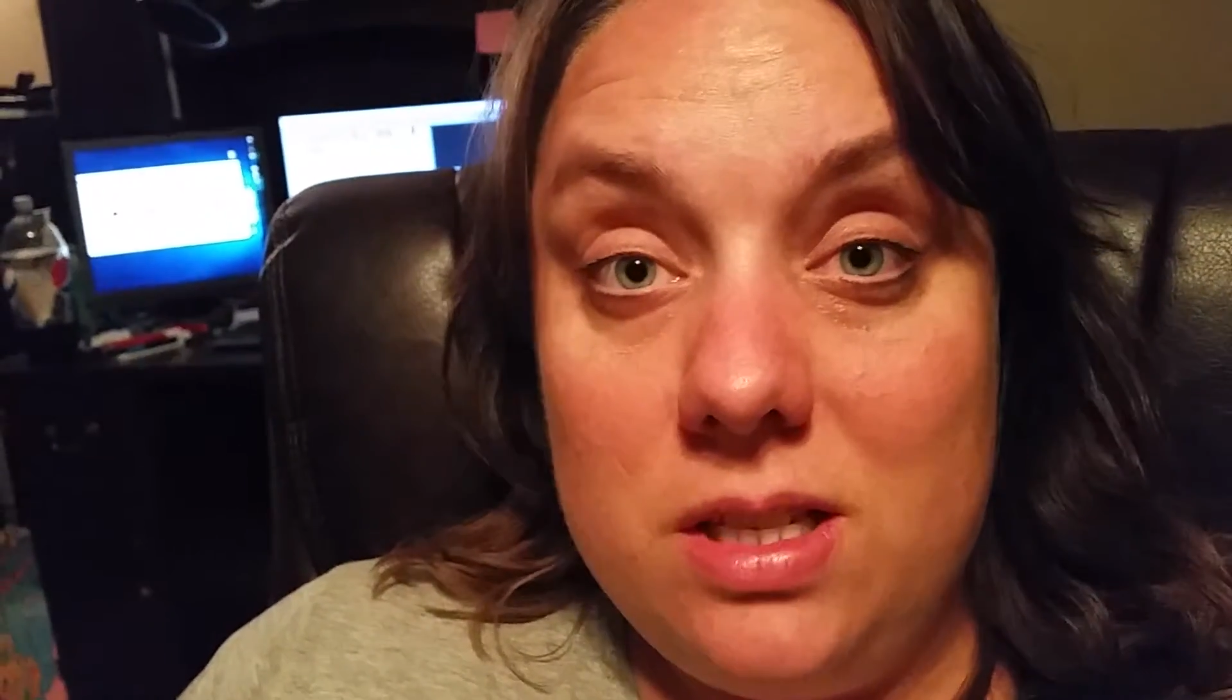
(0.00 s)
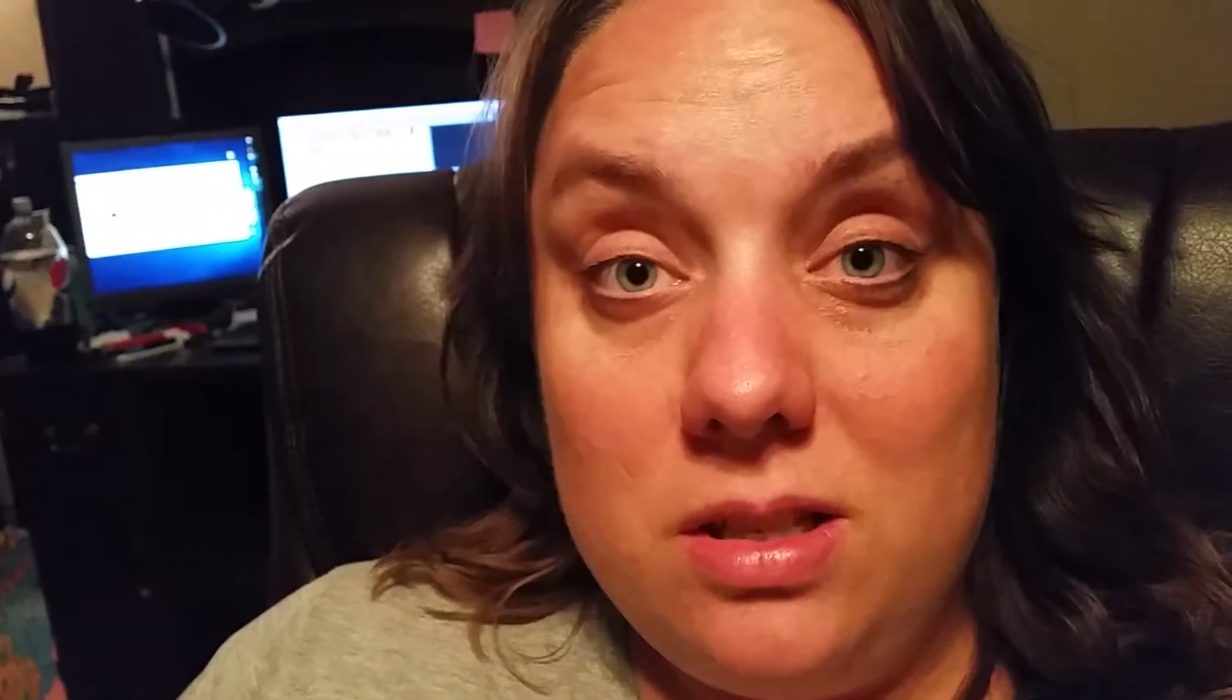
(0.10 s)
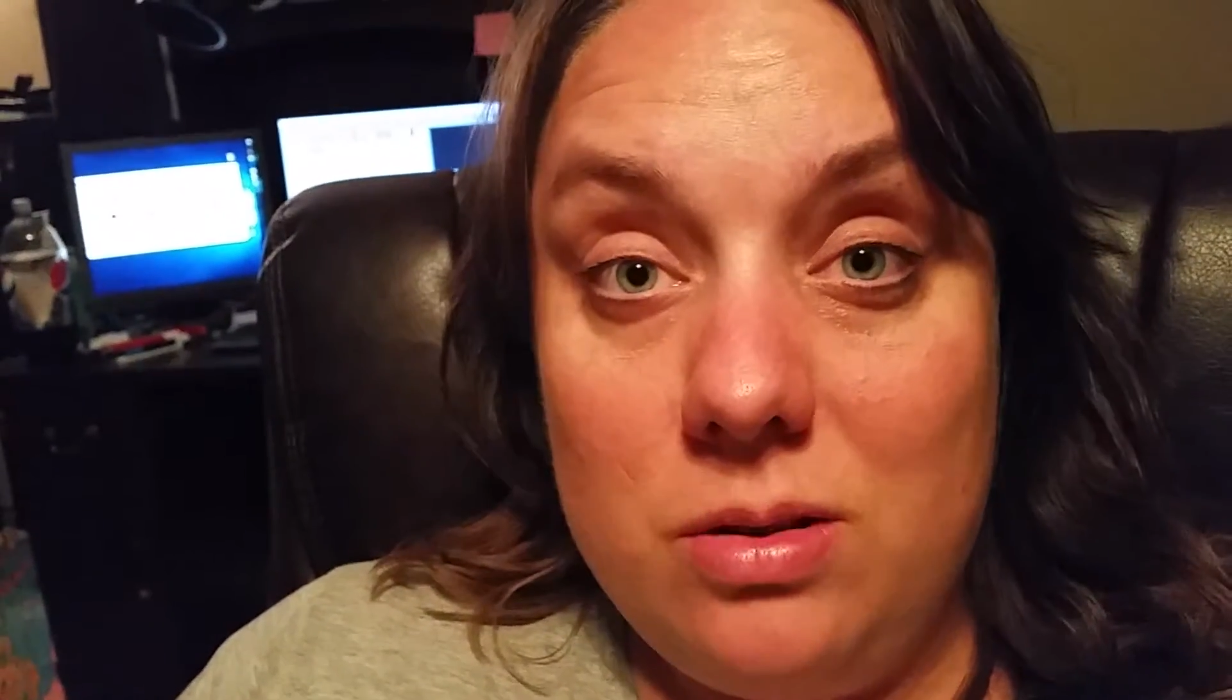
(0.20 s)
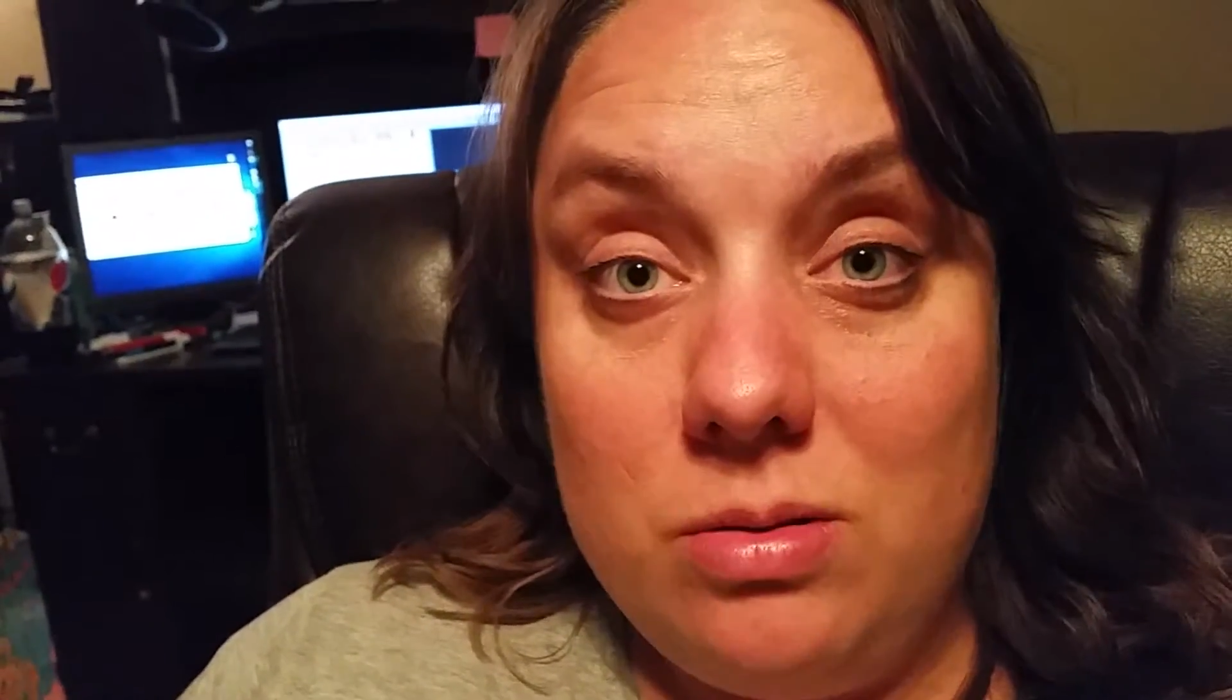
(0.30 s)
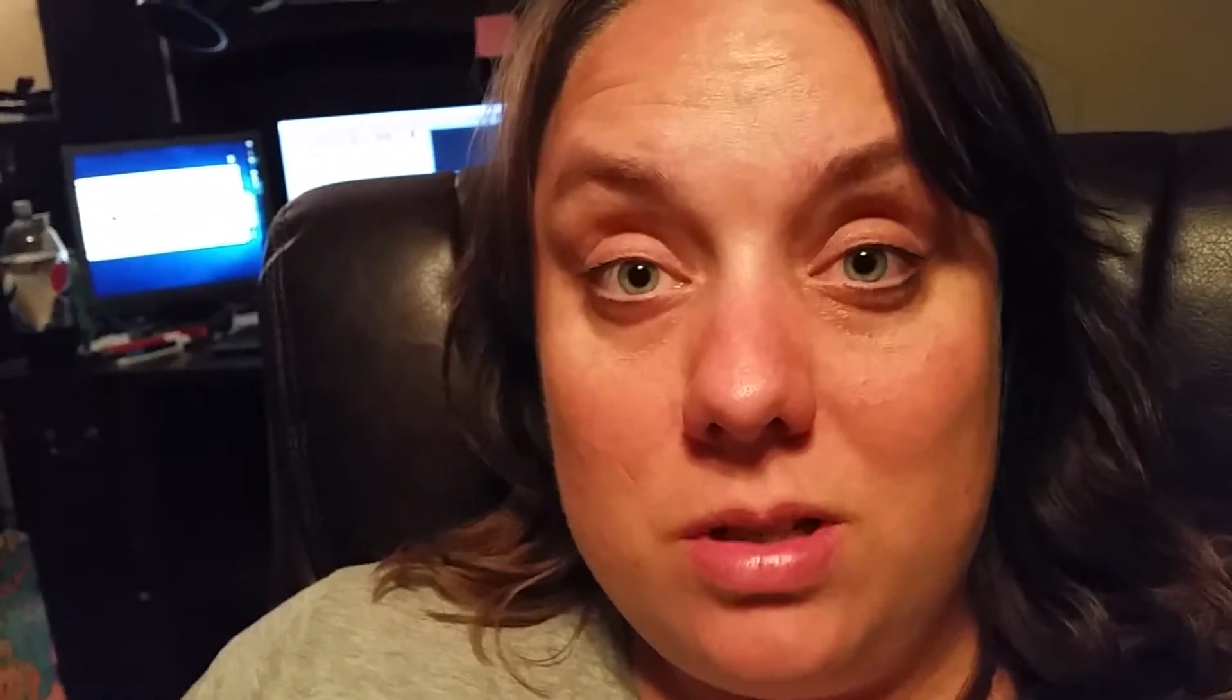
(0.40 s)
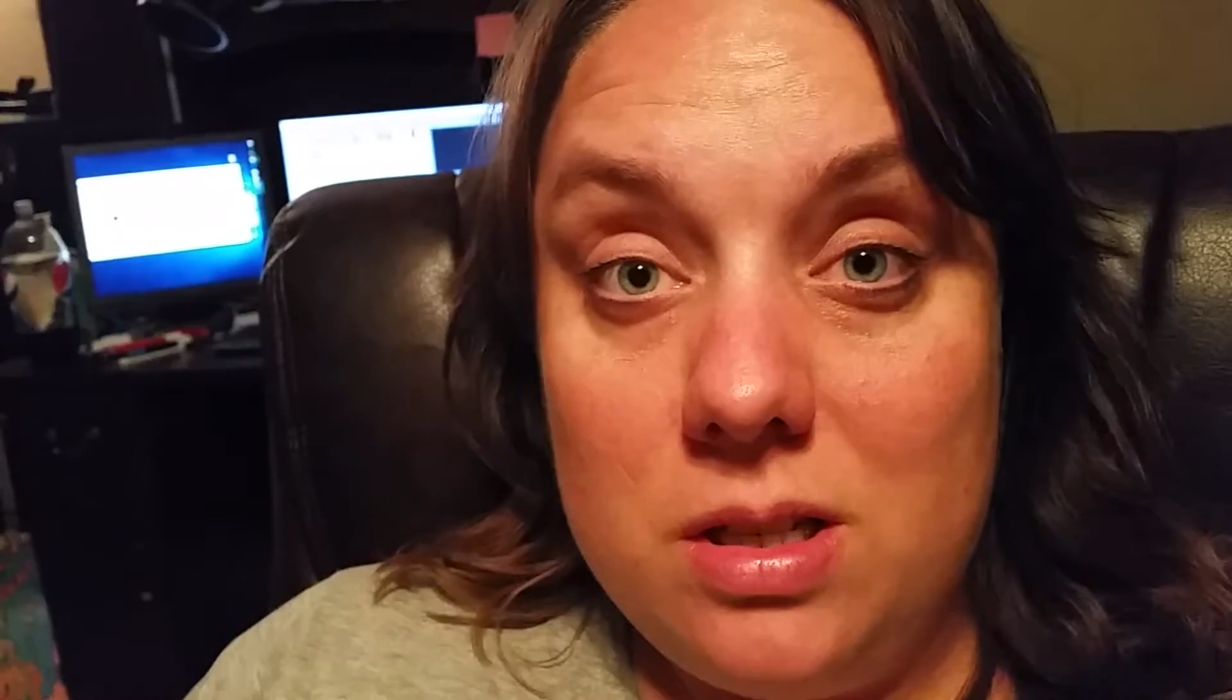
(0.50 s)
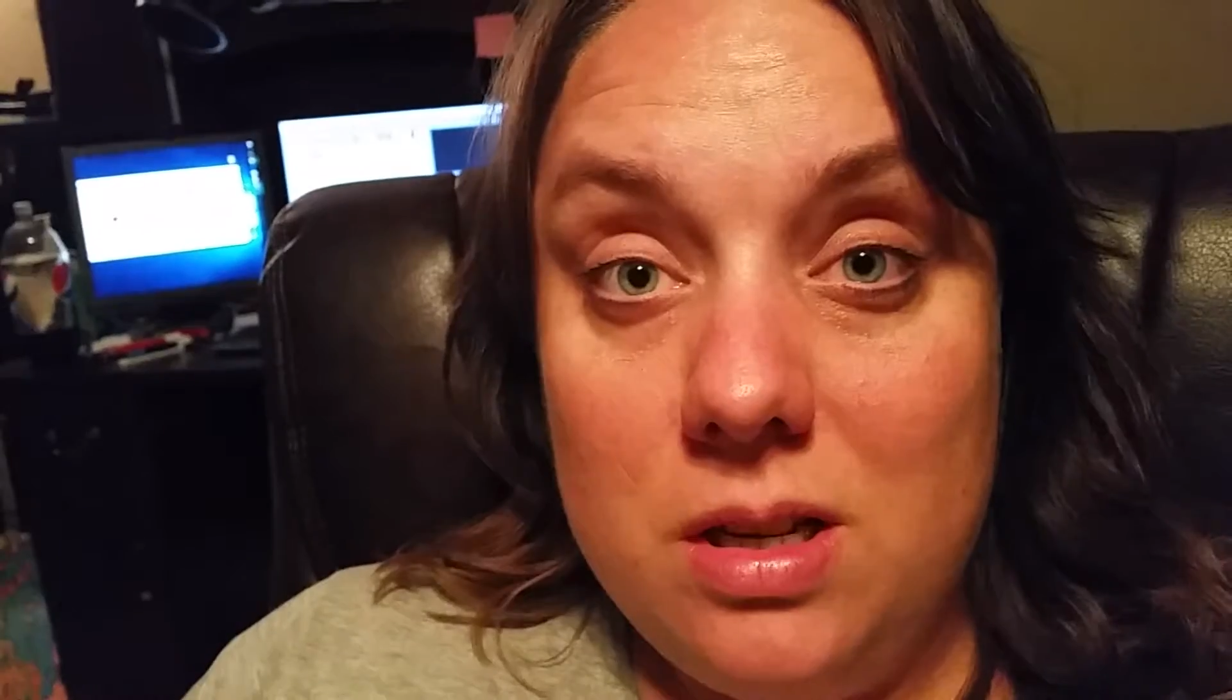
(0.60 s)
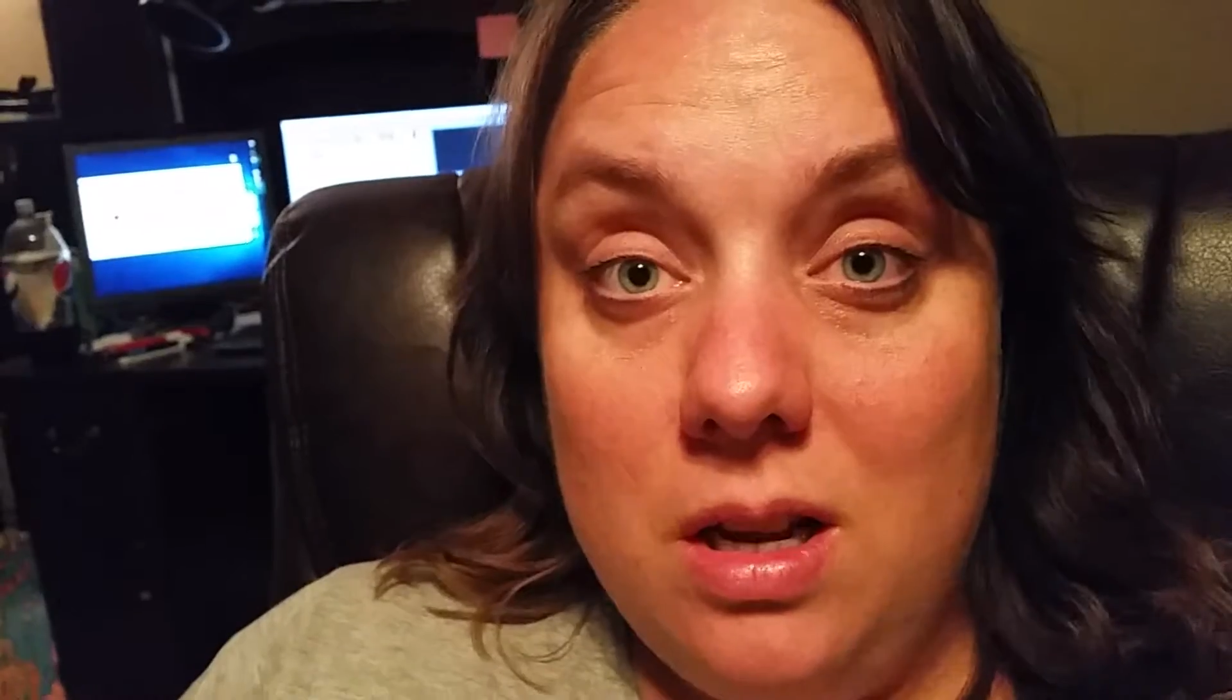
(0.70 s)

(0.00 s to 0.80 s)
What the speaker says: suit.